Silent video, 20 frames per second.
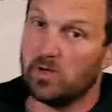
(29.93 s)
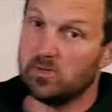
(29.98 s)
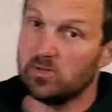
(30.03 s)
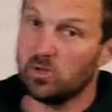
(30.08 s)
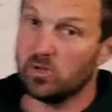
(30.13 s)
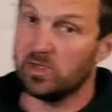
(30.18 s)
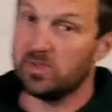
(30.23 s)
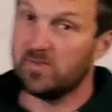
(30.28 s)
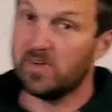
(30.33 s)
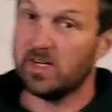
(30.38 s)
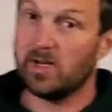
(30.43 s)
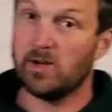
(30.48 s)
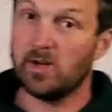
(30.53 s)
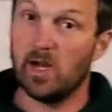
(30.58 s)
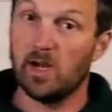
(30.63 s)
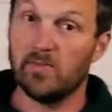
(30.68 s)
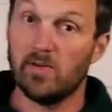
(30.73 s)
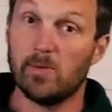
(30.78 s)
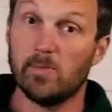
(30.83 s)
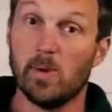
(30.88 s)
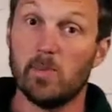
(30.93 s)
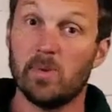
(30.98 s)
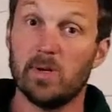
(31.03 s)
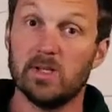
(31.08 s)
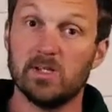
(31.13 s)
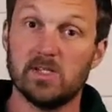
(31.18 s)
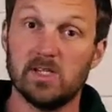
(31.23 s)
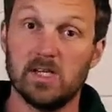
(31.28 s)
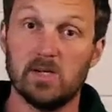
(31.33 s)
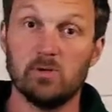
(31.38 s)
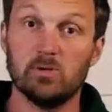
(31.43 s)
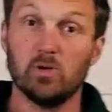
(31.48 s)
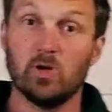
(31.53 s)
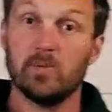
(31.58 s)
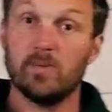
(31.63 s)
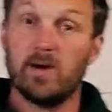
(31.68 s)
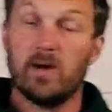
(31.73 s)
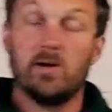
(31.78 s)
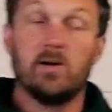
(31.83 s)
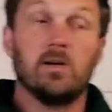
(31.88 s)
when I was talking in the video about overhead mobility. We talked
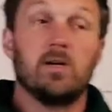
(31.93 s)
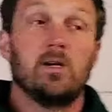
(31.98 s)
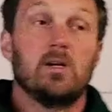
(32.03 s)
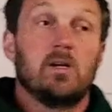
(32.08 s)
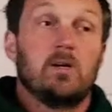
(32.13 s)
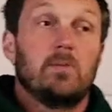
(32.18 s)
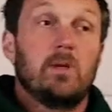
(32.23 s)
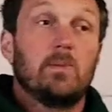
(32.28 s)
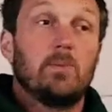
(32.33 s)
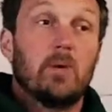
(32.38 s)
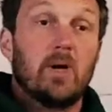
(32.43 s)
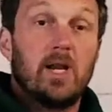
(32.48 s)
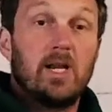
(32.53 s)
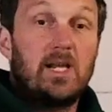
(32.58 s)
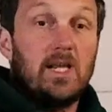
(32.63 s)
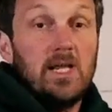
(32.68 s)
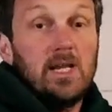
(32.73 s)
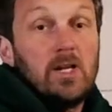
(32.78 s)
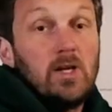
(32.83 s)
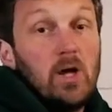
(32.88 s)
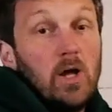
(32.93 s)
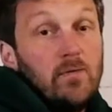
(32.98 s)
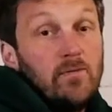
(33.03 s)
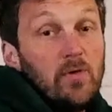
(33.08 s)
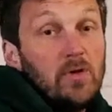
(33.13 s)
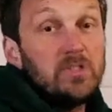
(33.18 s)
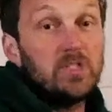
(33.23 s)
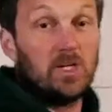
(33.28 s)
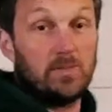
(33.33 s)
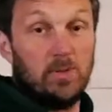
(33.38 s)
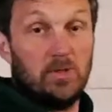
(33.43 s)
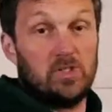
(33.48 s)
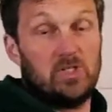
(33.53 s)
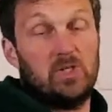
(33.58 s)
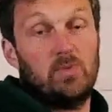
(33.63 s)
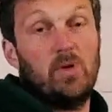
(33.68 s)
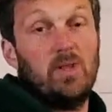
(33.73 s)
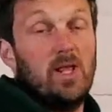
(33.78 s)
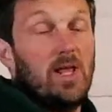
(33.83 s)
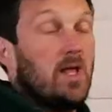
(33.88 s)
about people getting in kyphotic
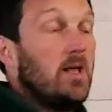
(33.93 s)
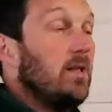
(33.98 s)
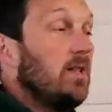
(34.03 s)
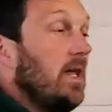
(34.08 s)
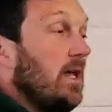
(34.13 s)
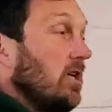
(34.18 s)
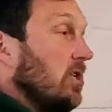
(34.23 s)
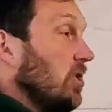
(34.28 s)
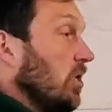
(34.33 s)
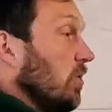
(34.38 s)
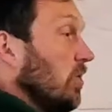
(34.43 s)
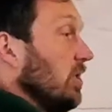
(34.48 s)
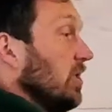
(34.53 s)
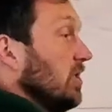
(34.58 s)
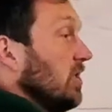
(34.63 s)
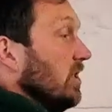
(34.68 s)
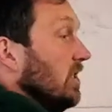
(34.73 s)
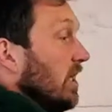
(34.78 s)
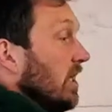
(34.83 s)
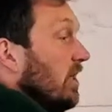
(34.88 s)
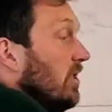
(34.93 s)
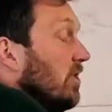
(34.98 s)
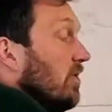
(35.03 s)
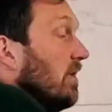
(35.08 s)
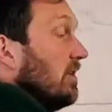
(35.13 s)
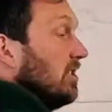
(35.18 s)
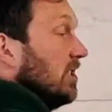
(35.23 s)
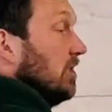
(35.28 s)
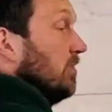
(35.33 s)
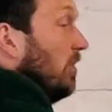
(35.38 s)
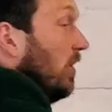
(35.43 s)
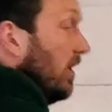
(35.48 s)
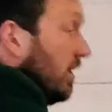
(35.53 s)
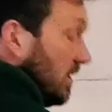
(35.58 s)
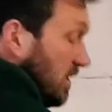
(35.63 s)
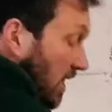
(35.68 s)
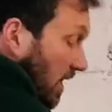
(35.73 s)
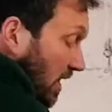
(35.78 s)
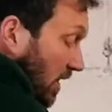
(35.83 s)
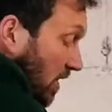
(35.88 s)
posture where their shoulders and their thoracic spine
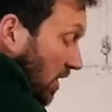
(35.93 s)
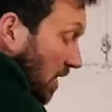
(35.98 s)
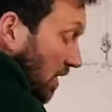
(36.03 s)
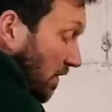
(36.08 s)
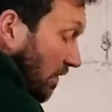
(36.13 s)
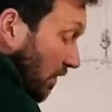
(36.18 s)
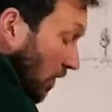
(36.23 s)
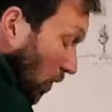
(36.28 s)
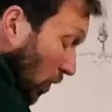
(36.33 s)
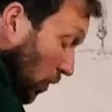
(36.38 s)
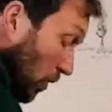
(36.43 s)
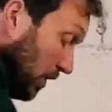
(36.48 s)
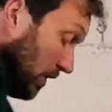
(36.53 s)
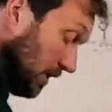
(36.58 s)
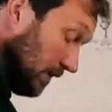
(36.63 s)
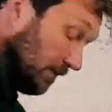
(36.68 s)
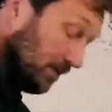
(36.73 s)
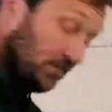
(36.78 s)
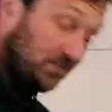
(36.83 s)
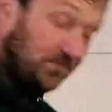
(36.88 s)
is getting curved forward.